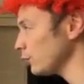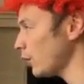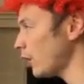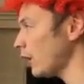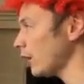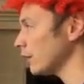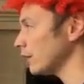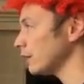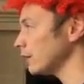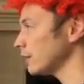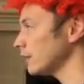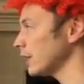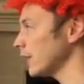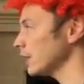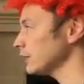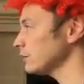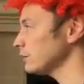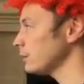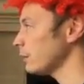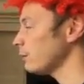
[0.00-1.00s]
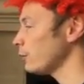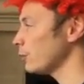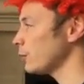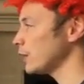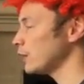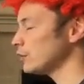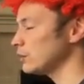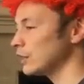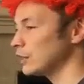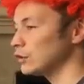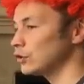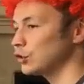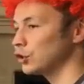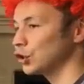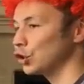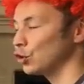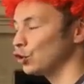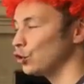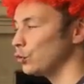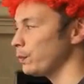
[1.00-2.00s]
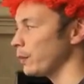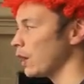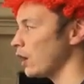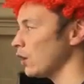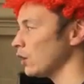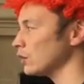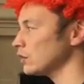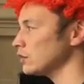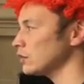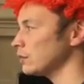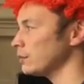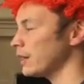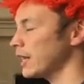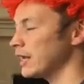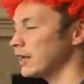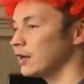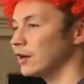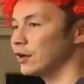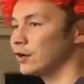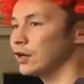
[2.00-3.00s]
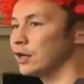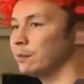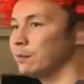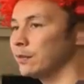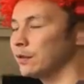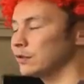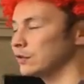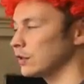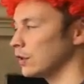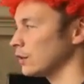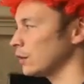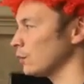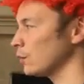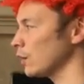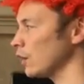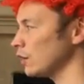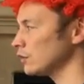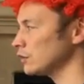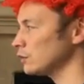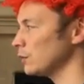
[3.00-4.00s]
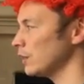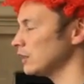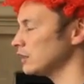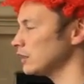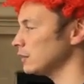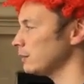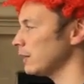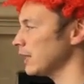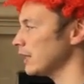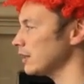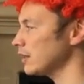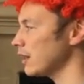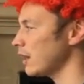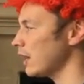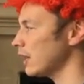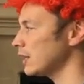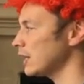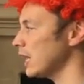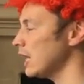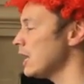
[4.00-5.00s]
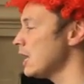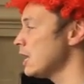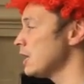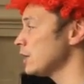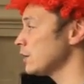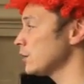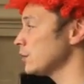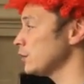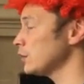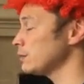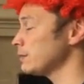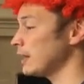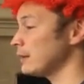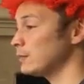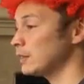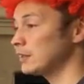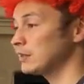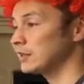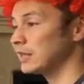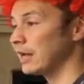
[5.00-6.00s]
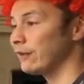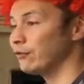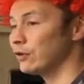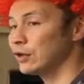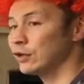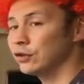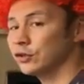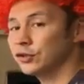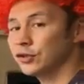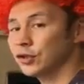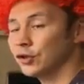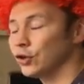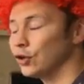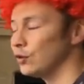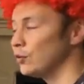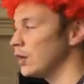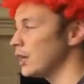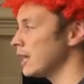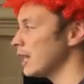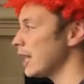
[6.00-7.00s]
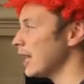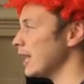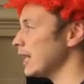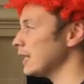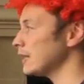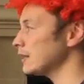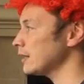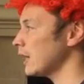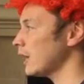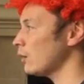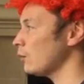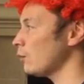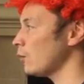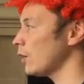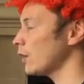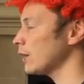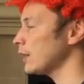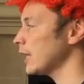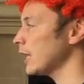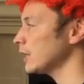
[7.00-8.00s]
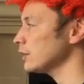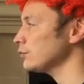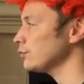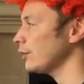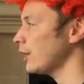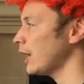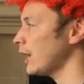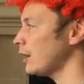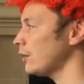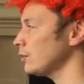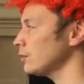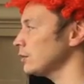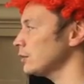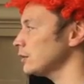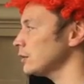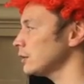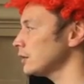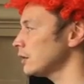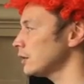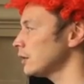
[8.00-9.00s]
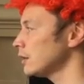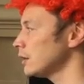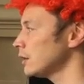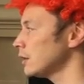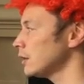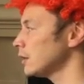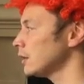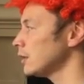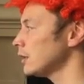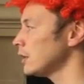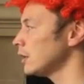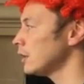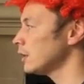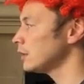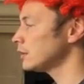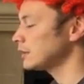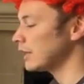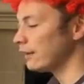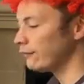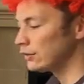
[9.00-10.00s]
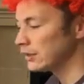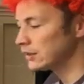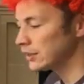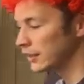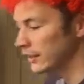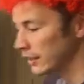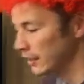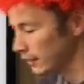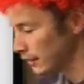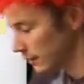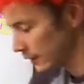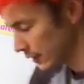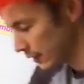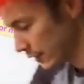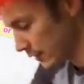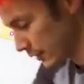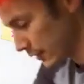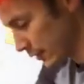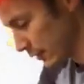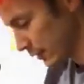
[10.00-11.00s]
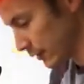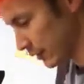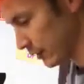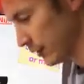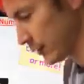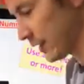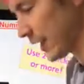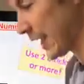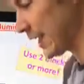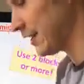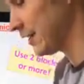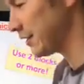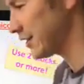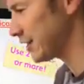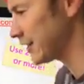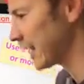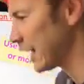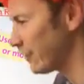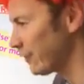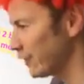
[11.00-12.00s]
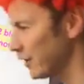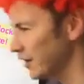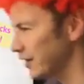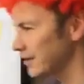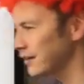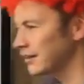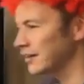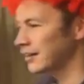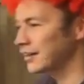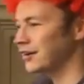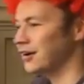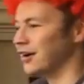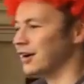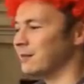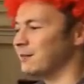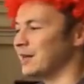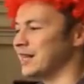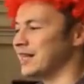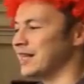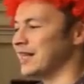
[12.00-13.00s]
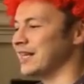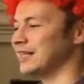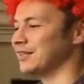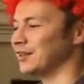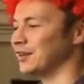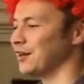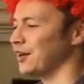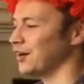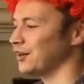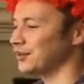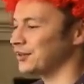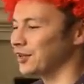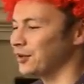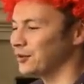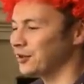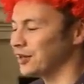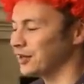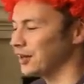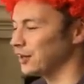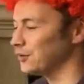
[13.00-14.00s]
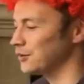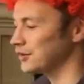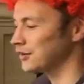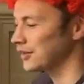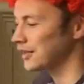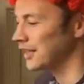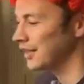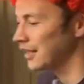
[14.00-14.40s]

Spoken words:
one. Next one, we're using 2 blocks to make our numbers. So there were lots of ways to make a 9 there. Could use maybe 7 and 2, 8 and 1. Next round. 17. 10 and 7. Gotta be these are so close there,